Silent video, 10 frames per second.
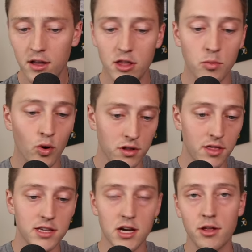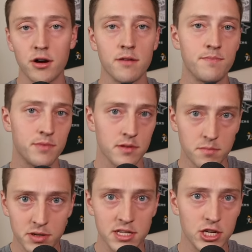the more that these other
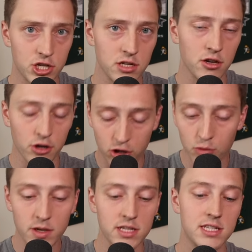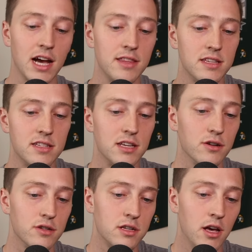position, your QBs sign these
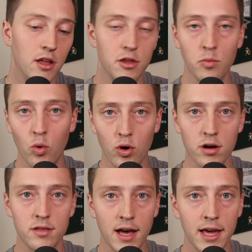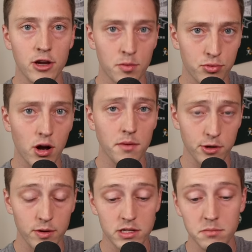deals, the more that you're probably
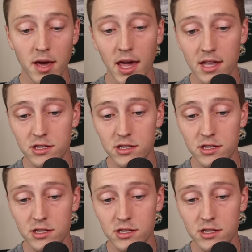going to make.